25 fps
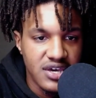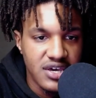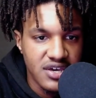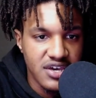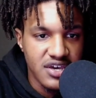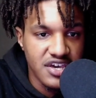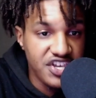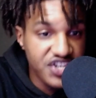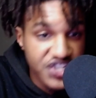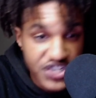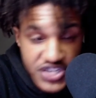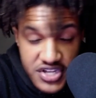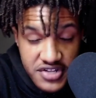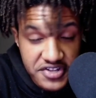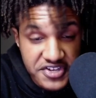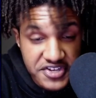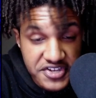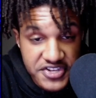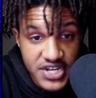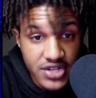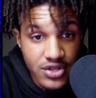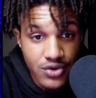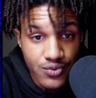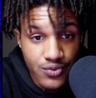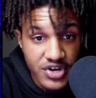Instant
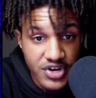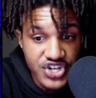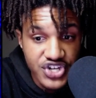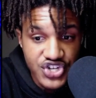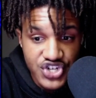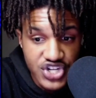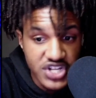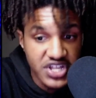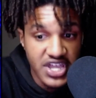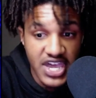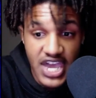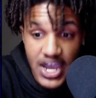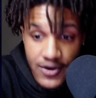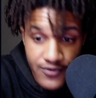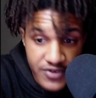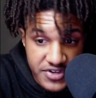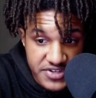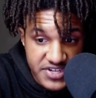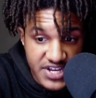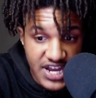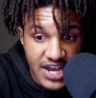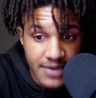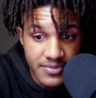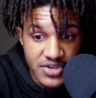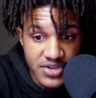acceleration every
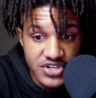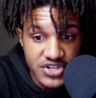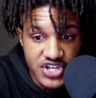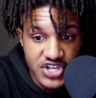time he